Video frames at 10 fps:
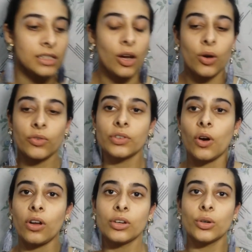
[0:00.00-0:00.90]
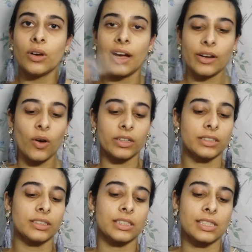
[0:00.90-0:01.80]
Now, we all know I
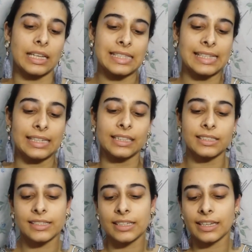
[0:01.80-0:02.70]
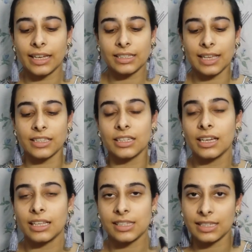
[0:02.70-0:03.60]
got this concealer. This is the NYX
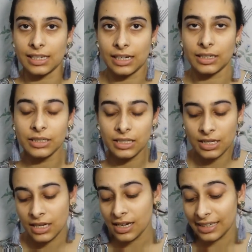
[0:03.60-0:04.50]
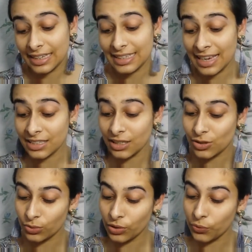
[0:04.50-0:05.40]
HD concealer. NYX HD
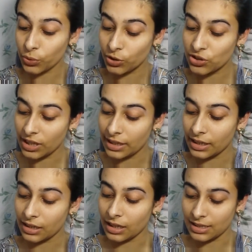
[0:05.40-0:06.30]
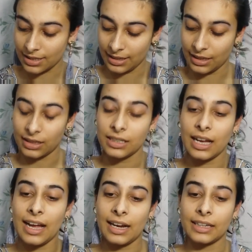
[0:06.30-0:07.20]
Studio Photogenic concealer,
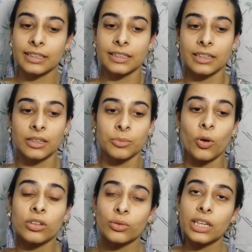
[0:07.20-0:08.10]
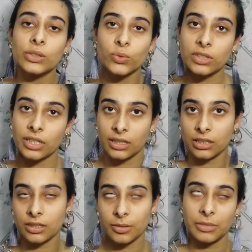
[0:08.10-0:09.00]
and although I used it in
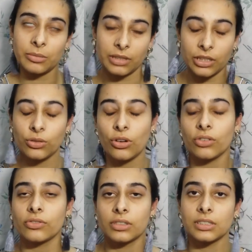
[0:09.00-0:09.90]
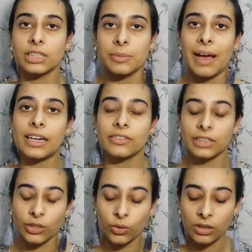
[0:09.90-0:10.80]
the Maybelline New York City palette
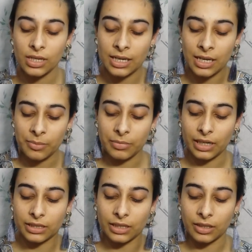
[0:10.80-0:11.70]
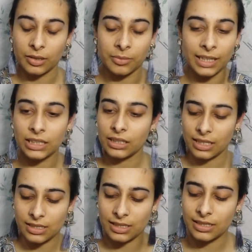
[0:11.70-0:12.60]
video, but I think
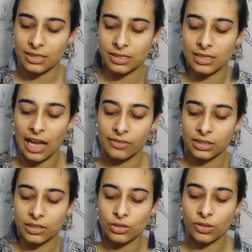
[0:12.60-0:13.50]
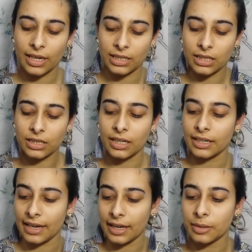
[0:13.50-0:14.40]
let's just dive in this together
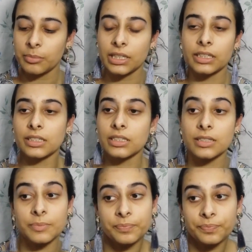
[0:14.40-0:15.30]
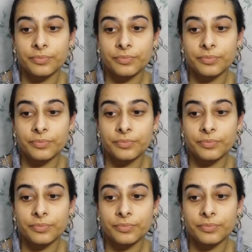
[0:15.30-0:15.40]
again because